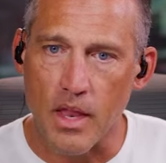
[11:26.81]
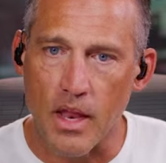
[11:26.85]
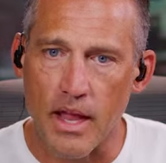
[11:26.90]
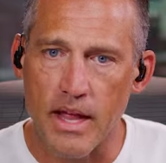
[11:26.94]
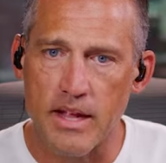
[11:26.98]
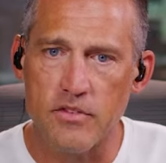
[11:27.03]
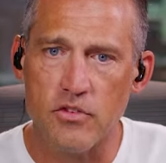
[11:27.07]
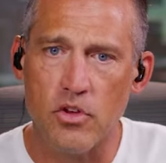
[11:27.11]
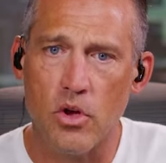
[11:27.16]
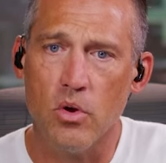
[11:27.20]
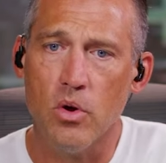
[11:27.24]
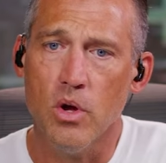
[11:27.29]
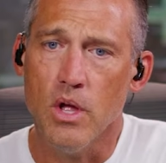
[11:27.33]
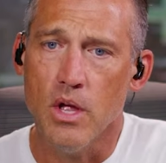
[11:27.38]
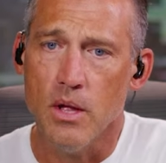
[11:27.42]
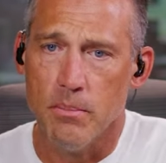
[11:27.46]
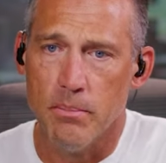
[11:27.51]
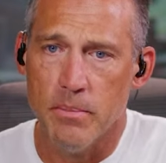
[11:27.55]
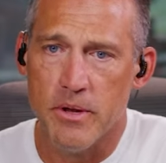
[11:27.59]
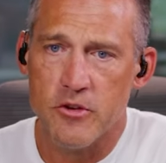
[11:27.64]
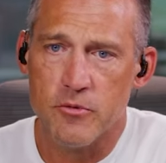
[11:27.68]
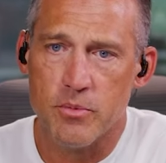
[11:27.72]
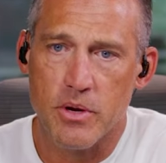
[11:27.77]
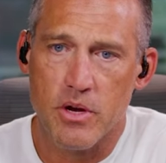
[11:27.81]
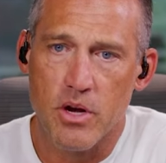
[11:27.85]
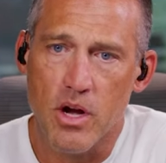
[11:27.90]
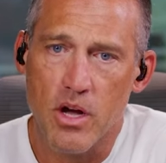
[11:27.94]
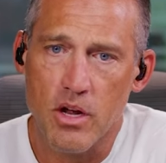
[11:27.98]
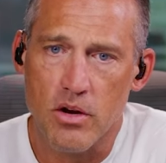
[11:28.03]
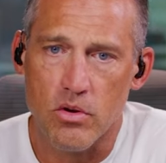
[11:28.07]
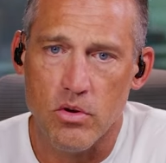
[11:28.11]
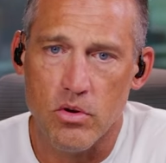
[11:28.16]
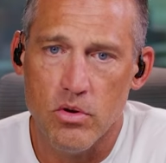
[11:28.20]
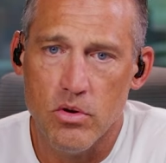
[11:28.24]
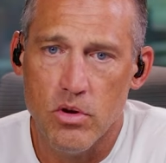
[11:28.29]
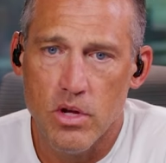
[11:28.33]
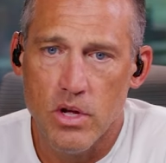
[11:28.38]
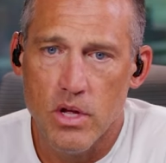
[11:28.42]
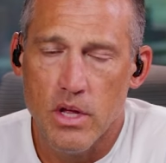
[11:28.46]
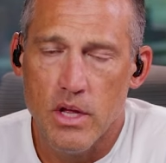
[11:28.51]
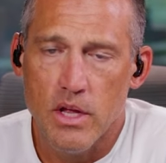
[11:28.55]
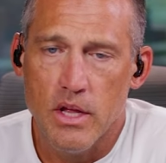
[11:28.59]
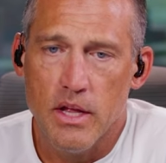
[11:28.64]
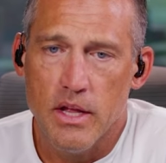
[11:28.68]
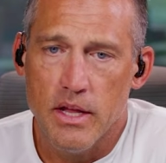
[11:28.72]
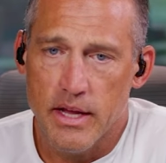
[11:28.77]
And so Mitch McConnell
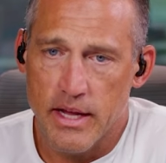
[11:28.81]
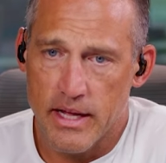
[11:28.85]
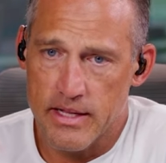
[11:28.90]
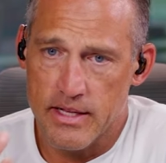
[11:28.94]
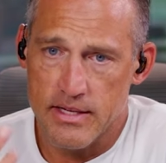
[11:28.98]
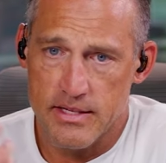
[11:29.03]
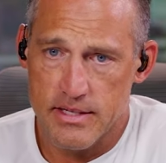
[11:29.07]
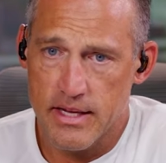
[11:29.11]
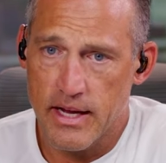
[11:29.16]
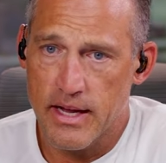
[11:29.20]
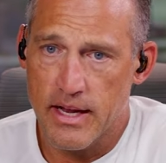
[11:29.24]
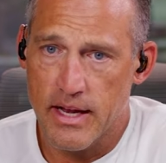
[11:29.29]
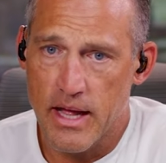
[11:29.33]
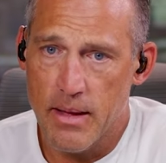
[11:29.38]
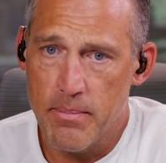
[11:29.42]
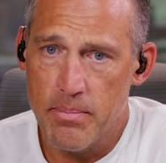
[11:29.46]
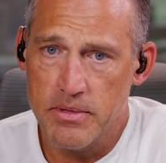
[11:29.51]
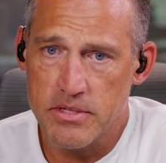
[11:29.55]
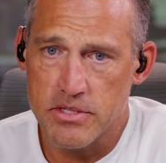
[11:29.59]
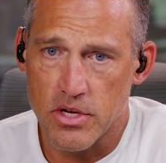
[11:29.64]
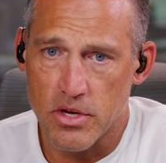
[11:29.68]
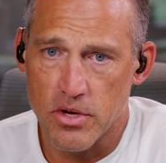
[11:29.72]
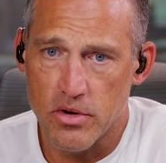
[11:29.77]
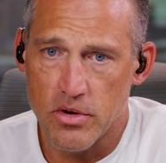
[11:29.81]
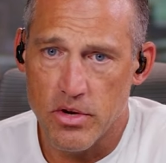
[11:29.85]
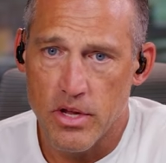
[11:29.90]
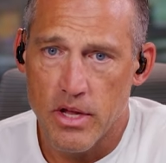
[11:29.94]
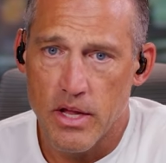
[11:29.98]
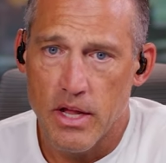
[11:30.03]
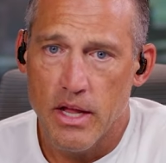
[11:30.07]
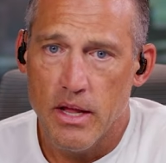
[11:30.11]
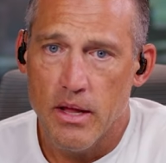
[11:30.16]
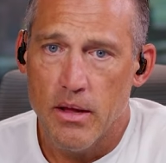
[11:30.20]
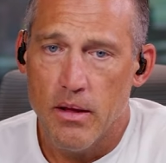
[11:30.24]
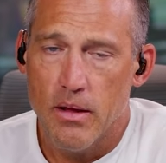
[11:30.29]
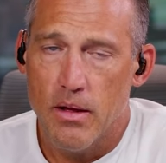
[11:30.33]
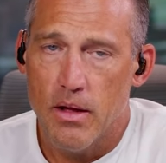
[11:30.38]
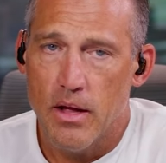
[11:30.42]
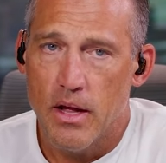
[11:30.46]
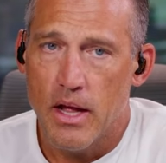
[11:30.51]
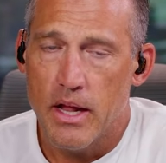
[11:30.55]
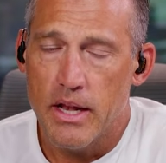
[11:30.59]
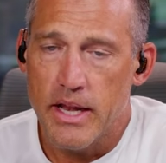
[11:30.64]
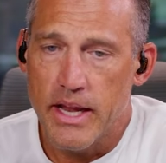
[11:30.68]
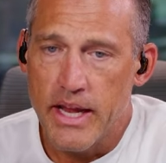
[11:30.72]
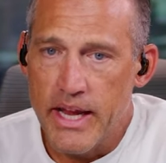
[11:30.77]
had this second episode
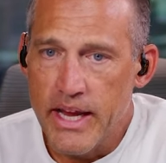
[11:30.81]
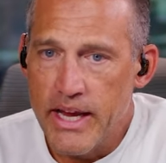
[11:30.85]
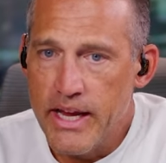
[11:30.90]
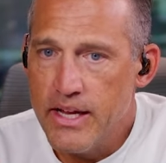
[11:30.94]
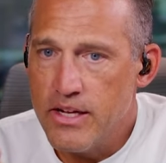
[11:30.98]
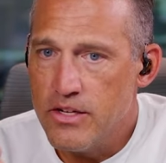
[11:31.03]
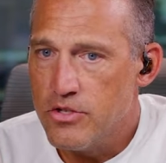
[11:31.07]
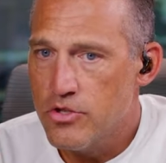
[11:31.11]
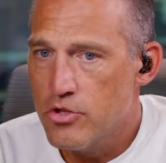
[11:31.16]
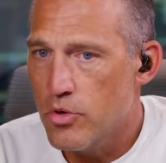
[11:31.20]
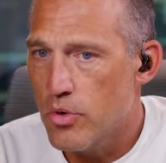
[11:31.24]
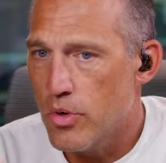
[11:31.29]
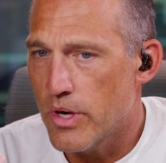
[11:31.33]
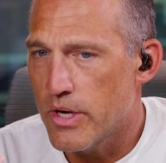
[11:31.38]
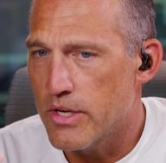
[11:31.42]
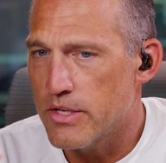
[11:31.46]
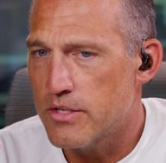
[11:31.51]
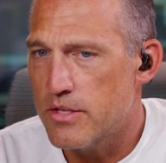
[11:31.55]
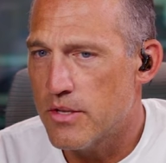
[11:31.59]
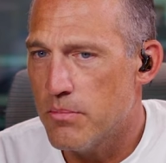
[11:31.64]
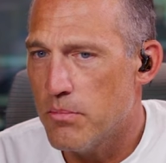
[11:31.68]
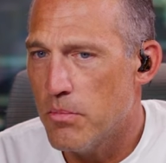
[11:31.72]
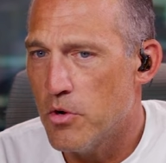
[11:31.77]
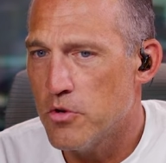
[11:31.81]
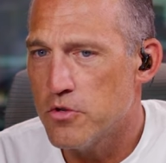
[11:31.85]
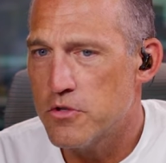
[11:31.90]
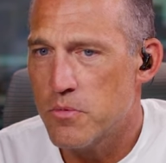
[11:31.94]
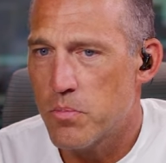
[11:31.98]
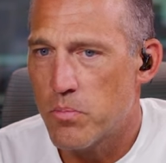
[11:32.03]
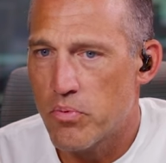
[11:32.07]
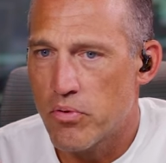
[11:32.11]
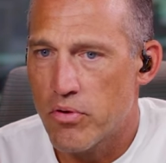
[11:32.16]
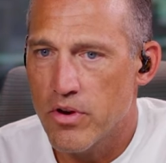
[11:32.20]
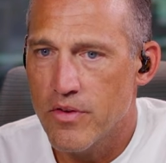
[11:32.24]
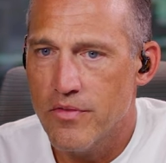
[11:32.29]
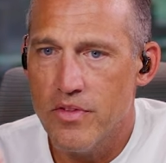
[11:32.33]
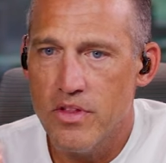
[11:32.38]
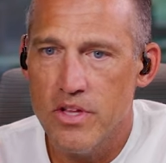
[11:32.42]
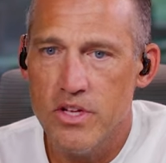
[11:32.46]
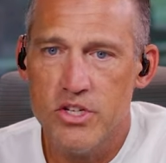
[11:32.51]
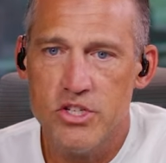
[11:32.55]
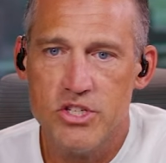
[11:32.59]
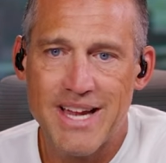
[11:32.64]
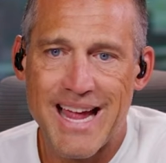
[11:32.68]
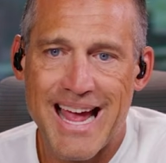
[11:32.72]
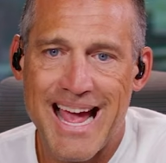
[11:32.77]
and he enjoys the most
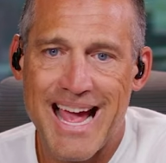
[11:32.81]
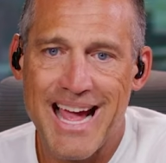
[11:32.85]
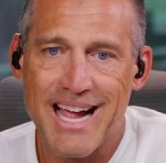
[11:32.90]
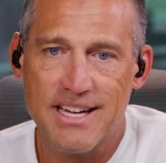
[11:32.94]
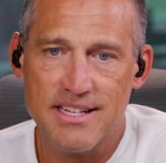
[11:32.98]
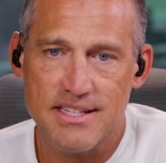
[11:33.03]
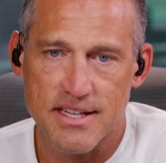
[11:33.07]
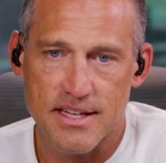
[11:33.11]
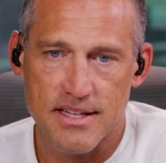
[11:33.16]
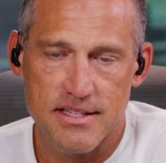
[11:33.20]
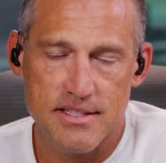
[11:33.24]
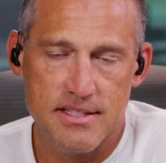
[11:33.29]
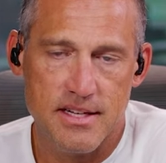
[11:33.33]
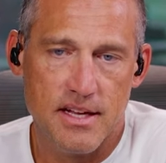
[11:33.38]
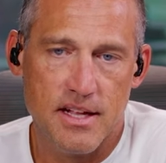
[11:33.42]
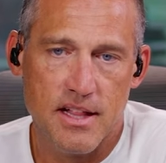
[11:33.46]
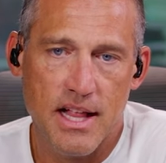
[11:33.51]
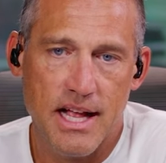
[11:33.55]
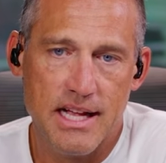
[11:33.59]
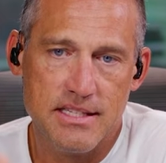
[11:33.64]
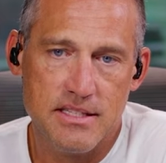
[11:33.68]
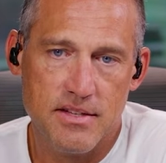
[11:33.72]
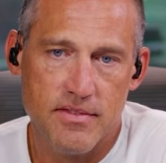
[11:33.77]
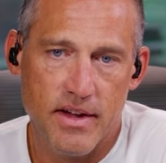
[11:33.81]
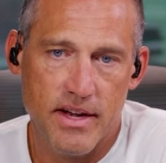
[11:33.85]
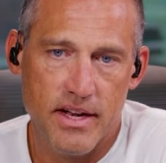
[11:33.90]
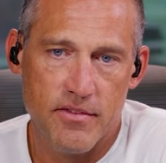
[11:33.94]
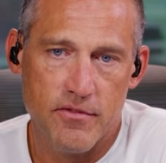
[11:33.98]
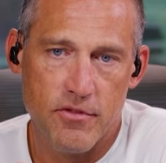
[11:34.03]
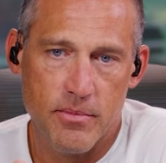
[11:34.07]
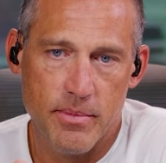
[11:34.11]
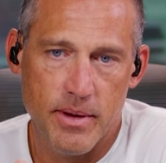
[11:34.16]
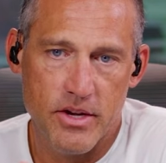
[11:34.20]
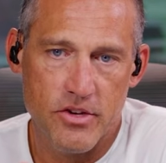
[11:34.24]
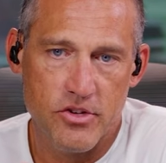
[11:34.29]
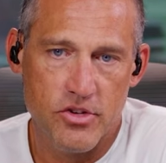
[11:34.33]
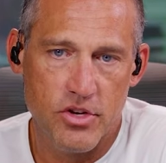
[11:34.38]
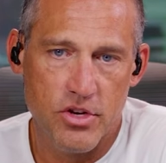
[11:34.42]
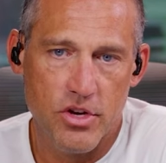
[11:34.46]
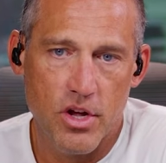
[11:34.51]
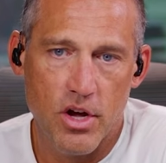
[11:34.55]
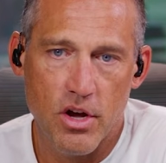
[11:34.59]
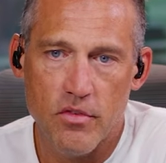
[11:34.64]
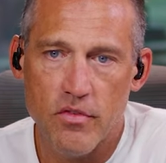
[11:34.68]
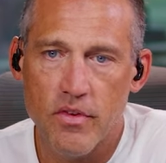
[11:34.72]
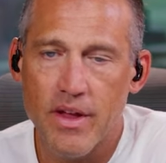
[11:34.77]
privileged access to classified information
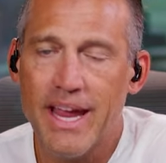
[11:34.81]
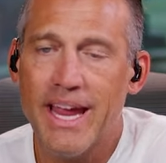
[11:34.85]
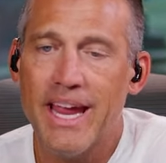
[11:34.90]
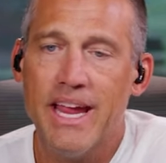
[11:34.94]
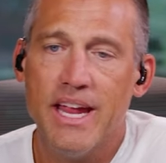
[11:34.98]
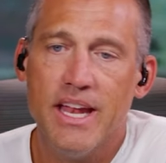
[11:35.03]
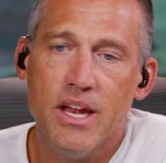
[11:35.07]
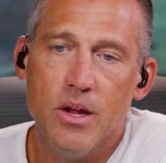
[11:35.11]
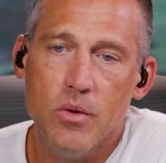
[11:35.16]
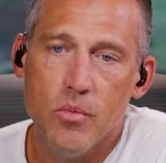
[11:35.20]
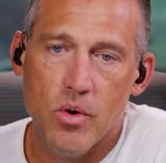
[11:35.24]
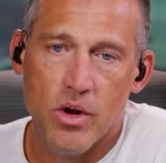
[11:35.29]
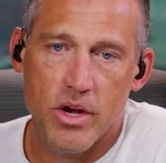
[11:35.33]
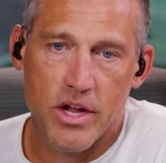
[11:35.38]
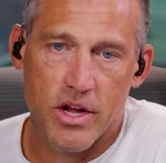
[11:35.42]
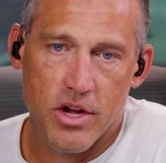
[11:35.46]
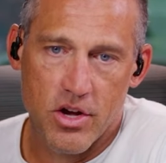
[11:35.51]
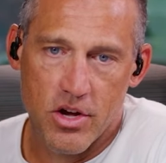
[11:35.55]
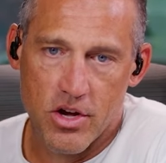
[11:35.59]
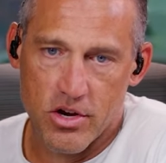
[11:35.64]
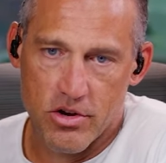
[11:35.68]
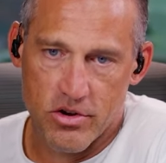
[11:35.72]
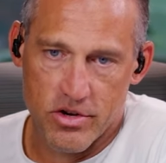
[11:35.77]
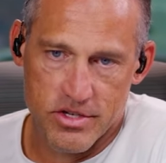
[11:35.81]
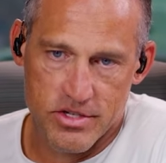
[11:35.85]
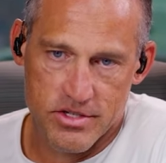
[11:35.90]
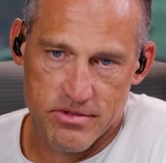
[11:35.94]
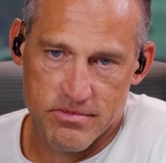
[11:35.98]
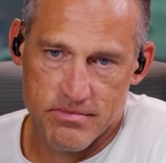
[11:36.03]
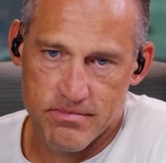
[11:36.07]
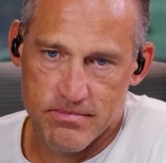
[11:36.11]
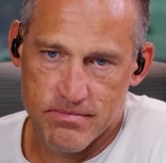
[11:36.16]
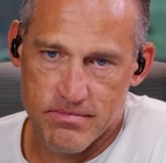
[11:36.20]
of anyone in Congress.